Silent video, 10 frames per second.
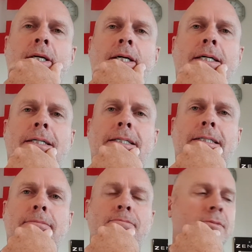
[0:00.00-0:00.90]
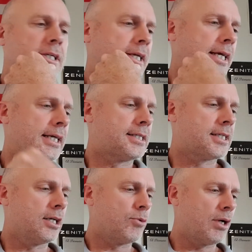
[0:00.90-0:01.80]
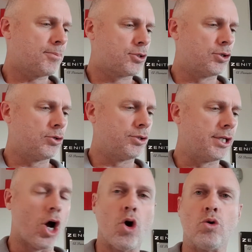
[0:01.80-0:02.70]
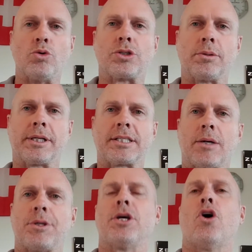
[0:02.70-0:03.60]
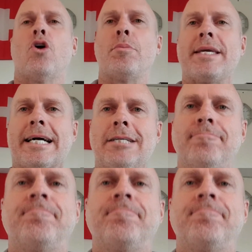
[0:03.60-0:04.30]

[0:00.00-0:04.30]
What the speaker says: Okay, so we're up to the O's, and I'm going to start with Omega.